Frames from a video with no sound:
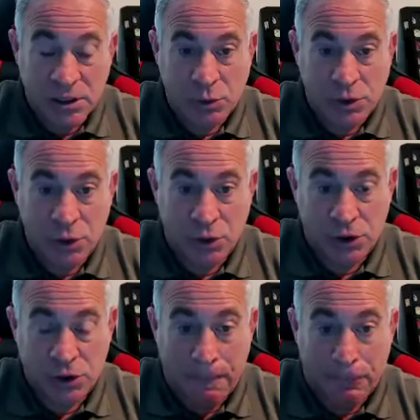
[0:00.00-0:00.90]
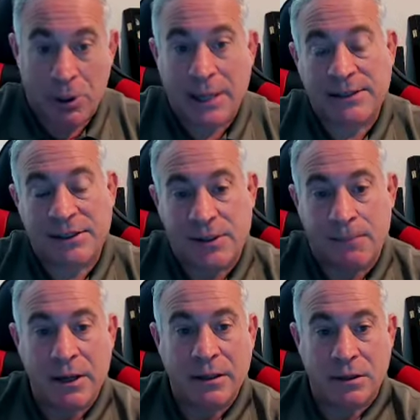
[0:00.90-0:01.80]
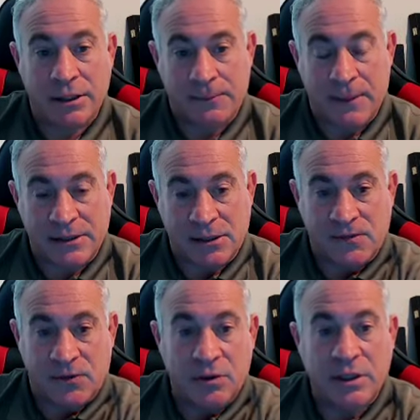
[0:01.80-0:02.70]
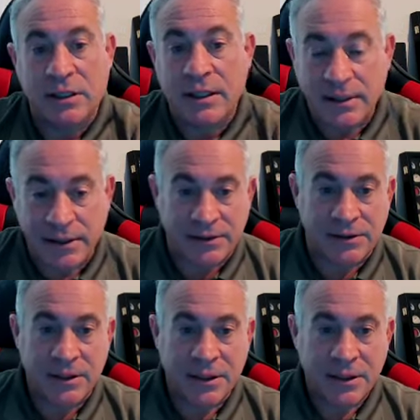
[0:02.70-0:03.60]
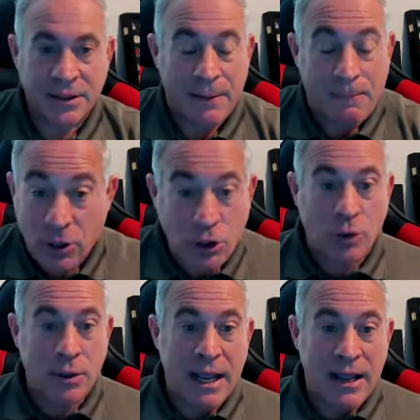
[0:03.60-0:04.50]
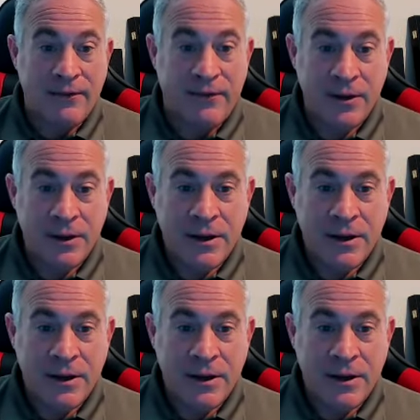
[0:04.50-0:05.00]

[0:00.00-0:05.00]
its resources to process the medical expenses for illegal aliens, but you don't have.